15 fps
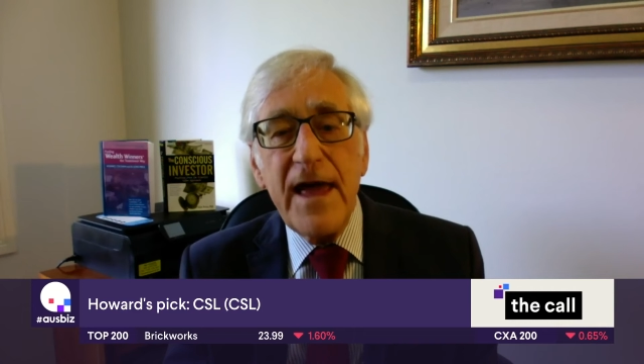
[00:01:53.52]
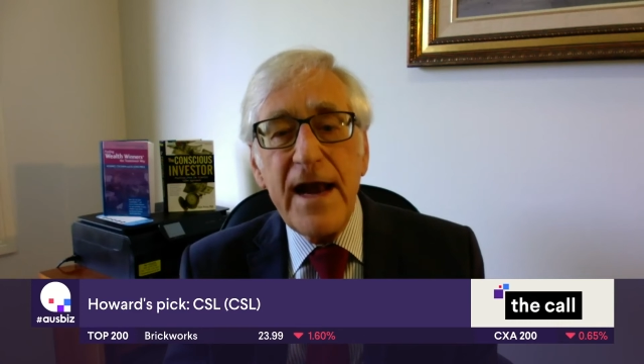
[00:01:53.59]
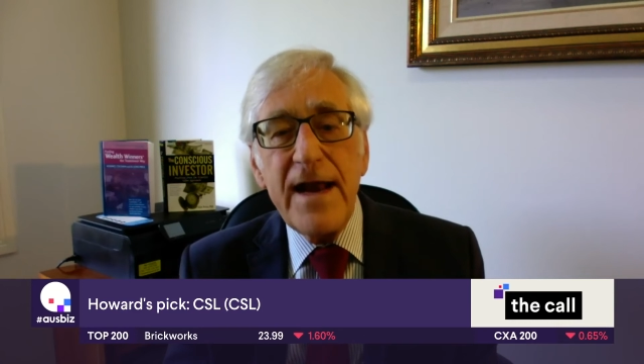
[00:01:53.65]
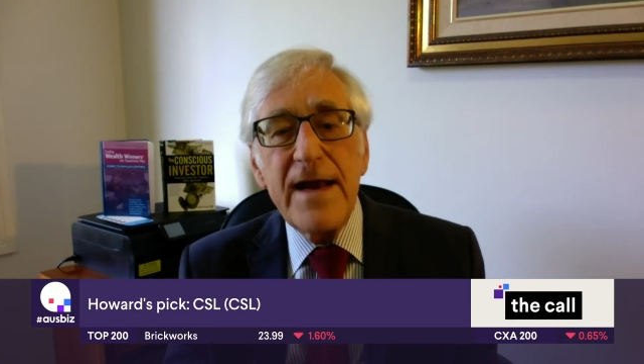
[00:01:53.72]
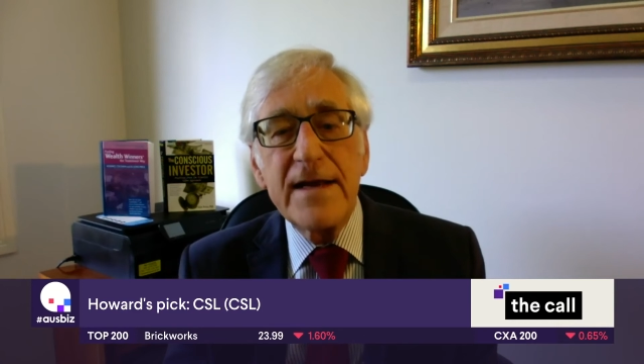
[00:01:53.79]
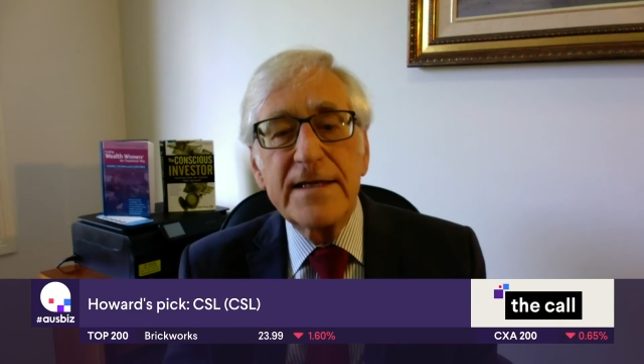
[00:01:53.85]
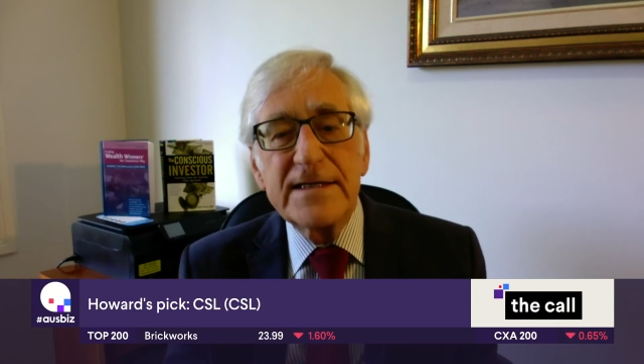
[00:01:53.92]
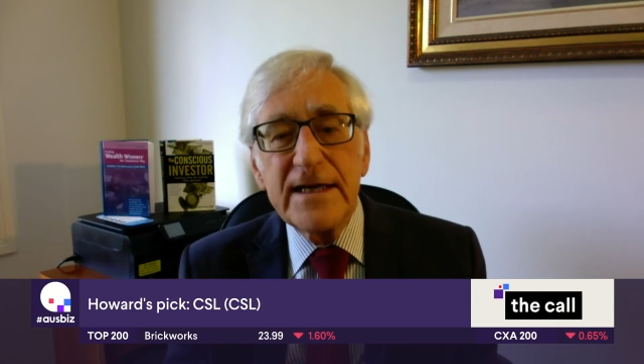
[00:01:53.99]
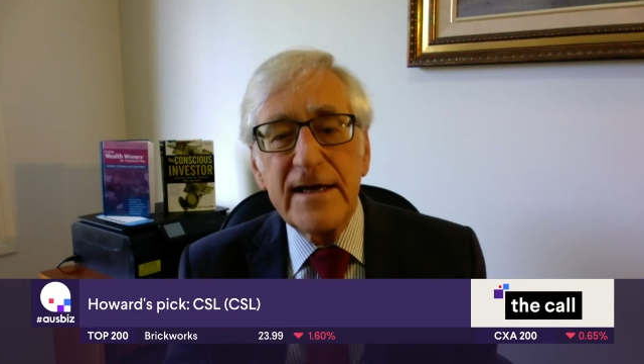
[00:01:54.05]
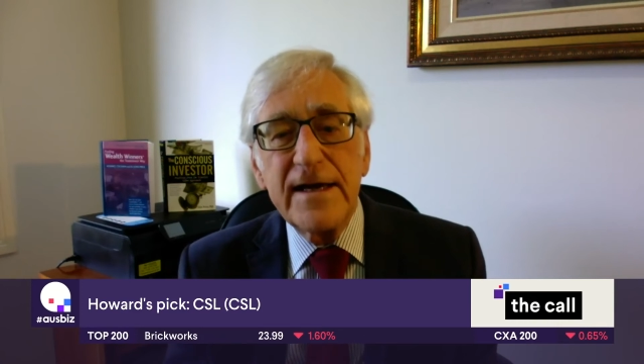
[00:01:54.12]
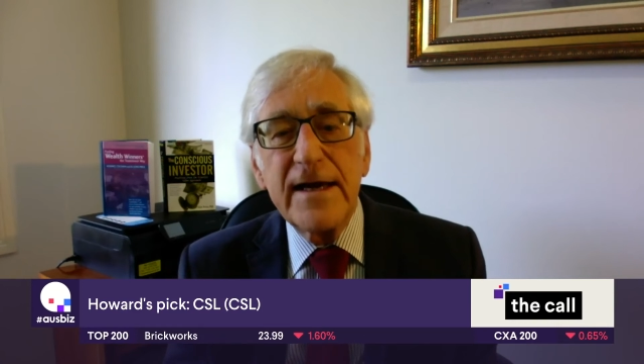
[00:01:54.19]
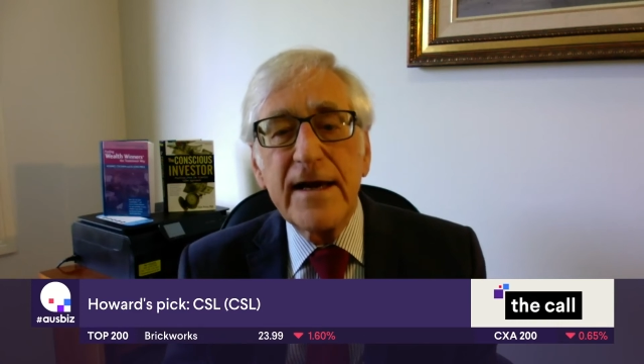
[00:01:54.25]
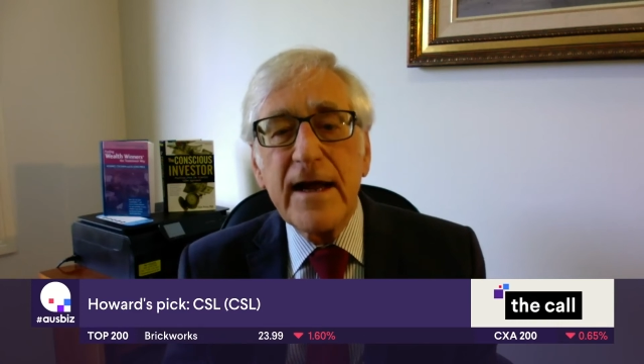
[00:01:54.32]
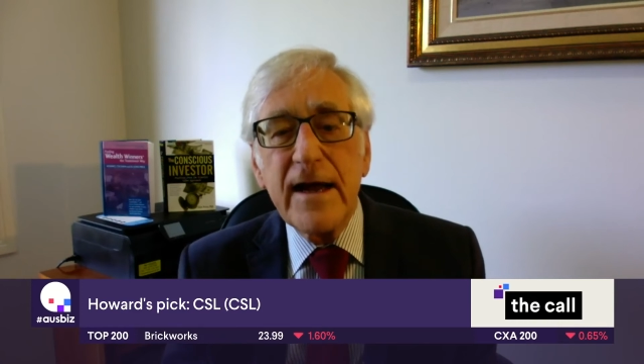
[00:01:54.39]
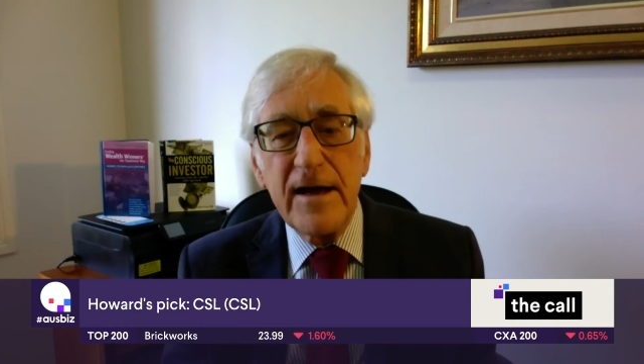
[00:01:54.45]
that
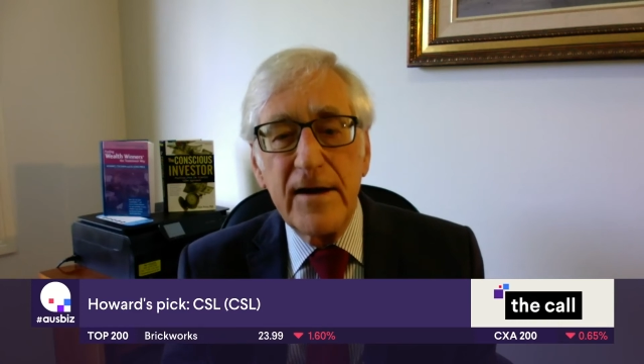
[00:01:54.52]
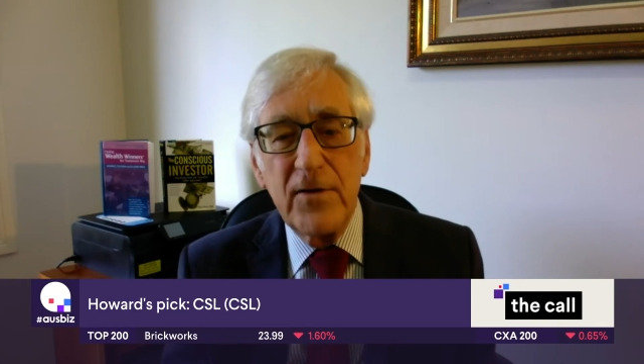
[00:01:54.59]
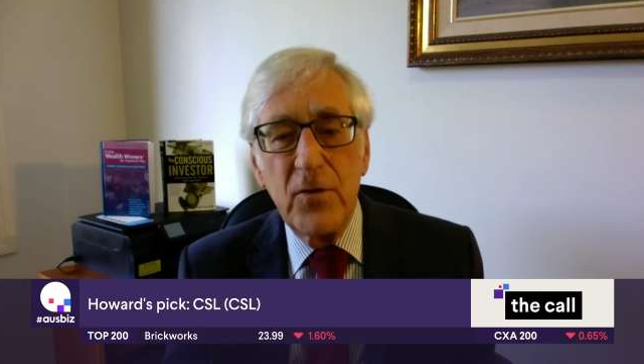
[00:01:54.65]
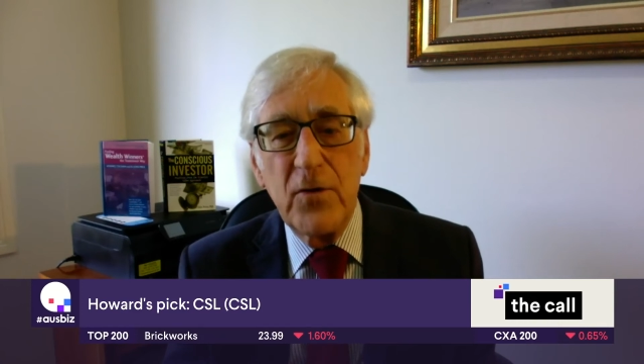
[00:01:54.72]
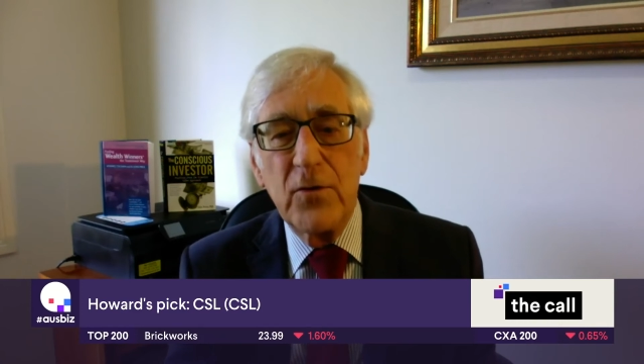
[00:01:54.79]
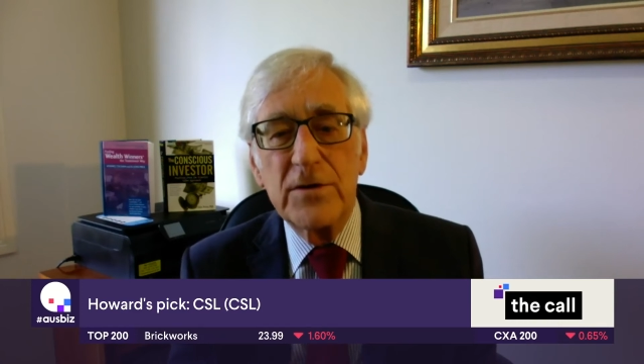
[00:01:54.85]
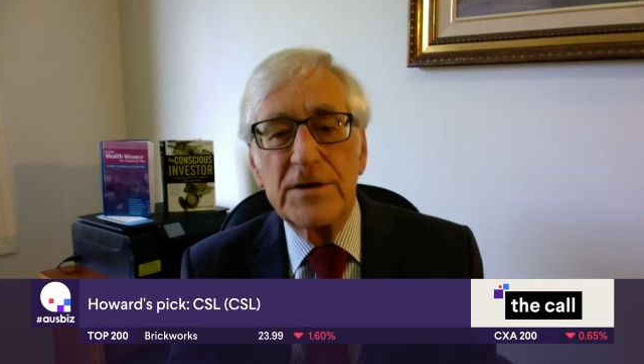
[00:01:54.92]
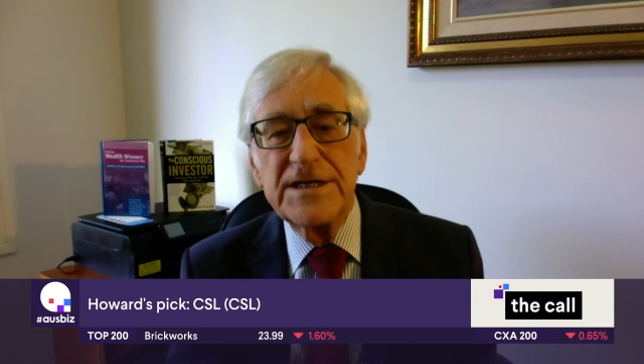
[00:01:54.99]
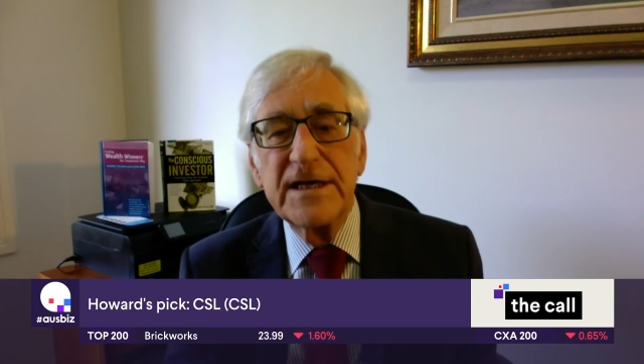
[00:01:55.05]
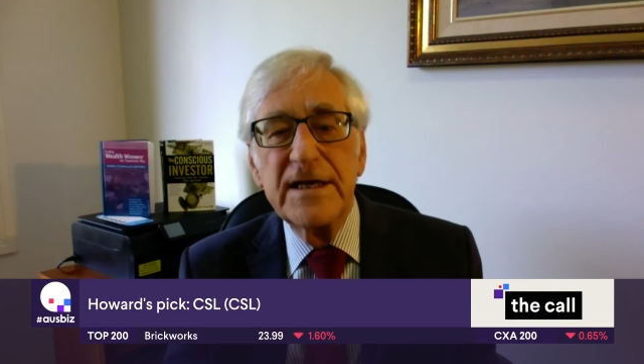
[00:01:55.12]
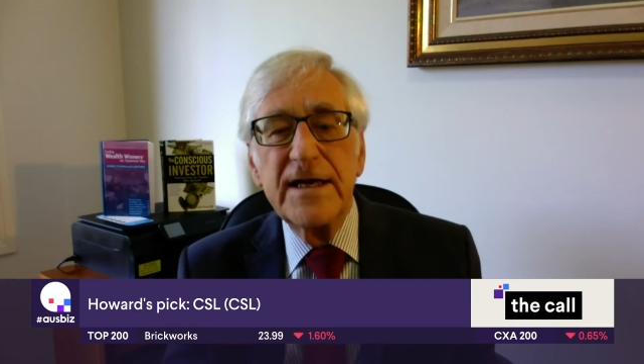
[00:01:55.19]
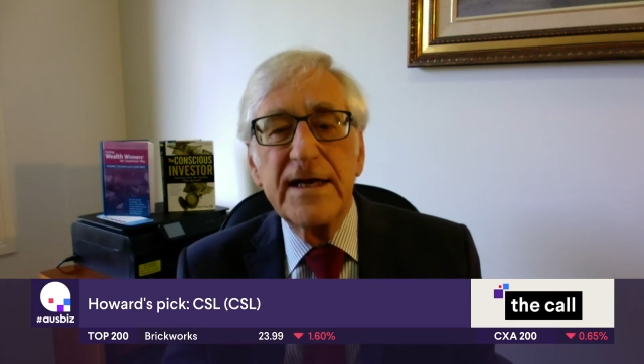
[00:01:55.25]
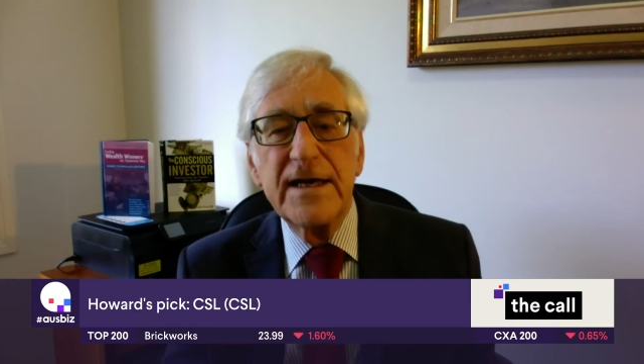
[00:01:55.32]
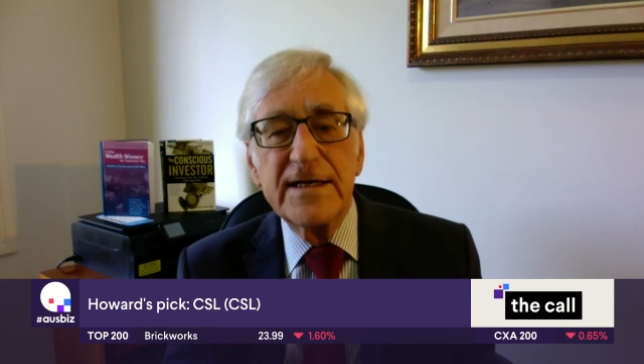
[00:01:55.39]
entire cohort